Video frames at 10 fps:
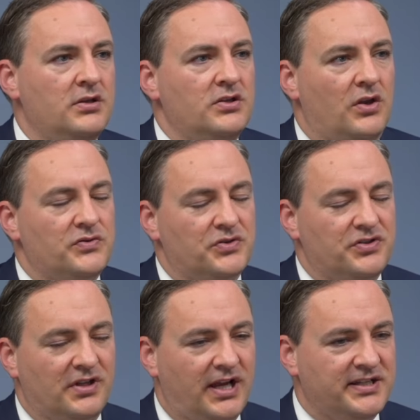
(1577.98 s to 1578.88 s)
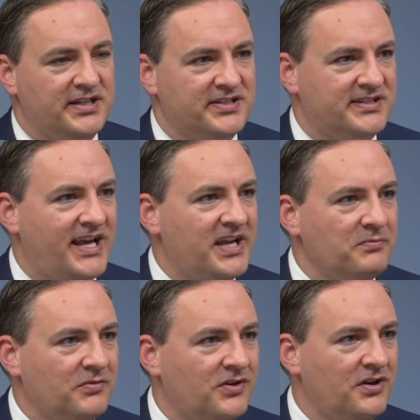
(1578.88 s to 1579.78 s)
I was watching the latest
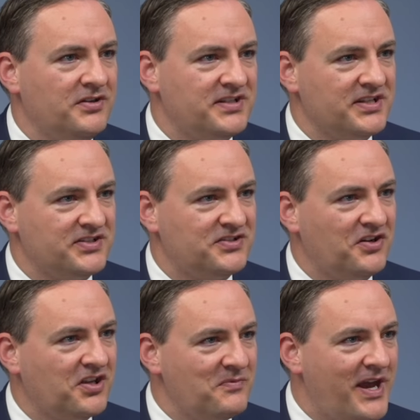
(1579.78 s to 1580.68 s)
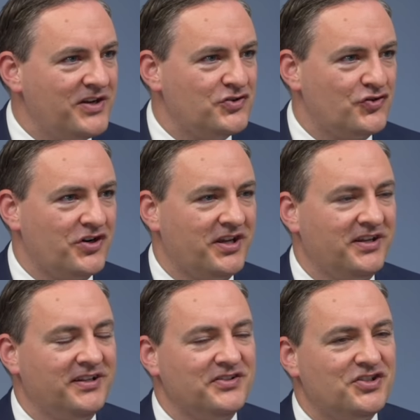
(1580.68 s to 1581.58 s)
Adam Curtis documentary,
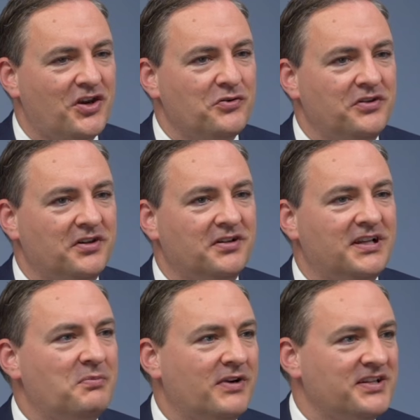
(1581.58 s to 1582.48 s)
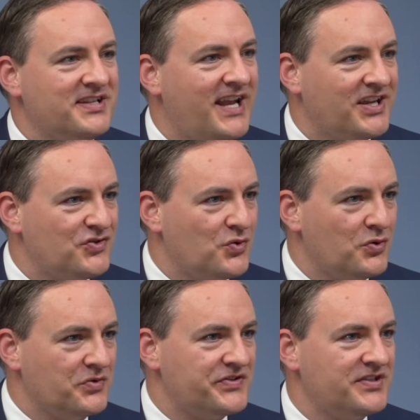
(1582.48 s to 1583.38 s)
and it showed the liberal
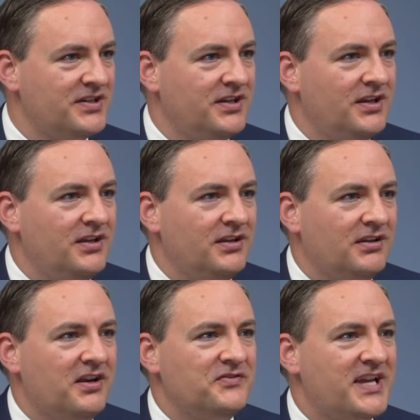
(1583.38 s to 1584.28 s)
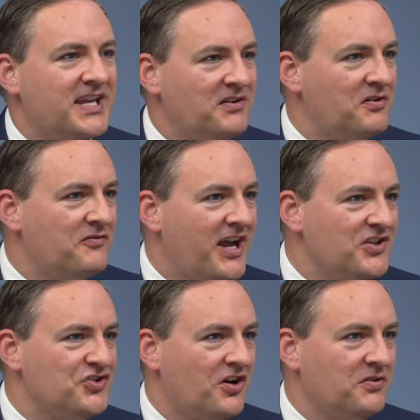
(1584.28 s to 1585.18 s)
intellectuals kind of taking
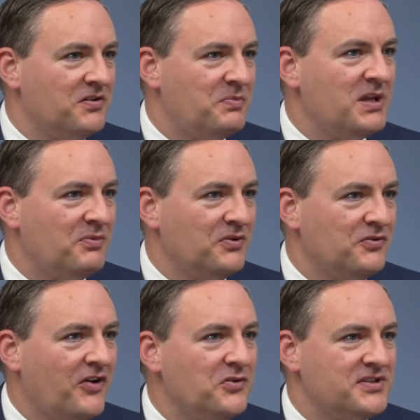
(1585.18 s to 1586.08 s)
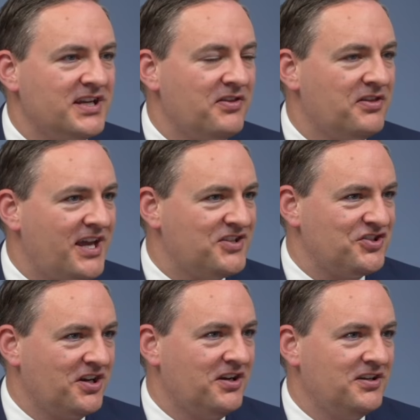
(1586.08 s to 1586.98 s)
revenge on the people who voted in
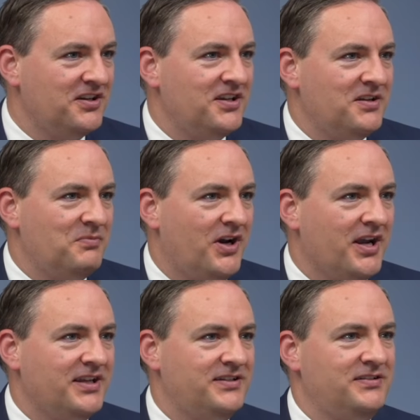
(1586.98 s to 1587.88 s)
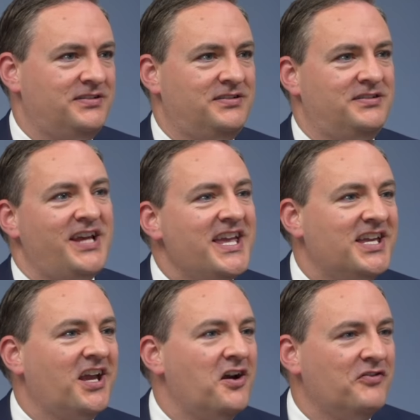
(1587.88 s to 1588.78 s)
Thatcher by
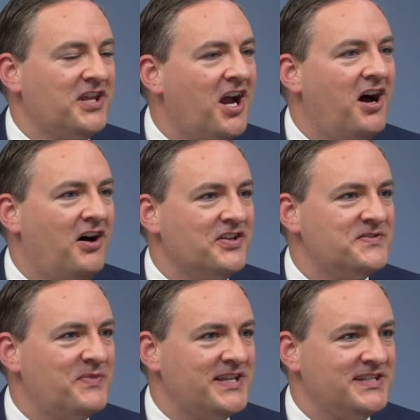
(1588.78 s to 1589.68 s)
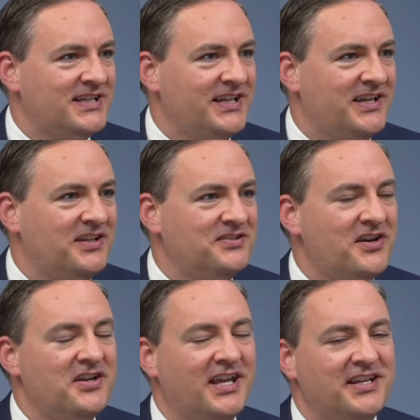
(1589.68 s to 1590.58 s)
taking over the arts, basically, and
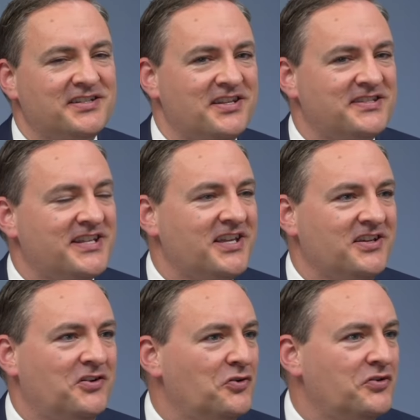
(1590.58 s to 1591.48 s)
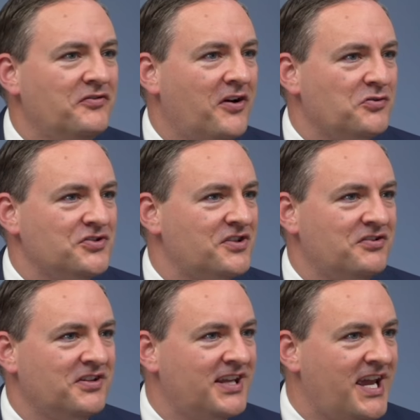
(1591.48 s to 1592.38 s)
turning it into this thing that ordinary folk just
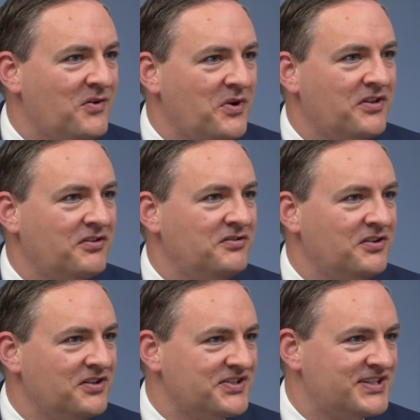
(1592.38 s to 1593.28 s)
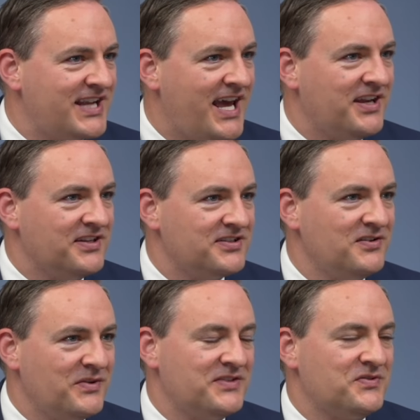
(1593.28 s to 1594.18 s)
couldn't connect with, couldn't understand.
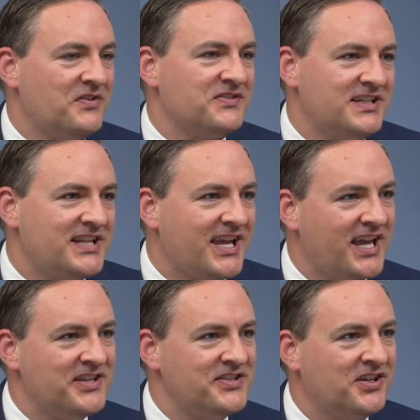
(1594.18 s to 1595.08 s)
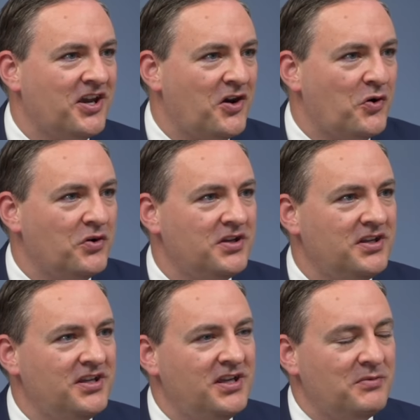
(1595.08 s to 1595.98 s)
And this was obviously decades ago.
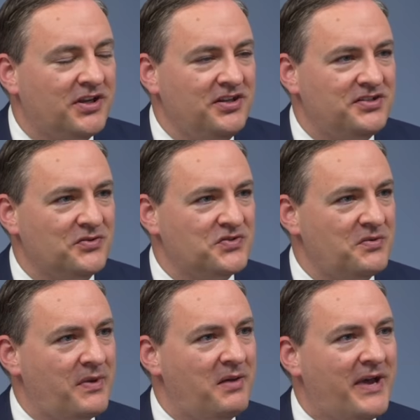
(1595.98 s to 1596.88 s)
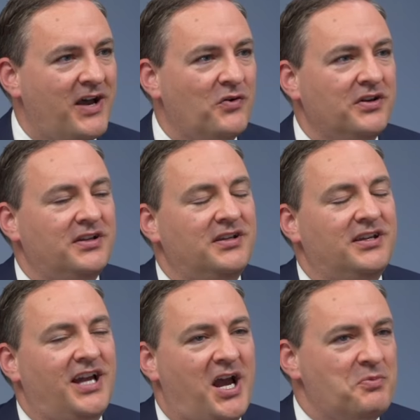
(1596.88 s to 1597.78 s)
But can you talk to us a bit about
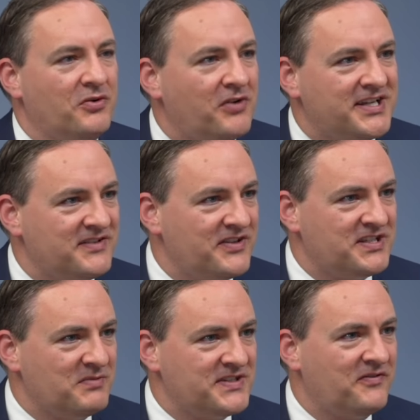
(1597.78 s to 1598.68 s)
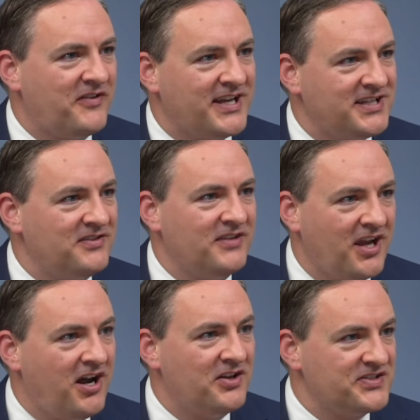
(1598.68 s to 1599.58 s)
how progressivism has affected the
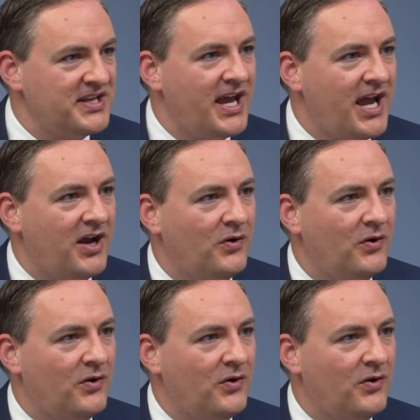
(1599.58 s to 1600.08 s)
arts now?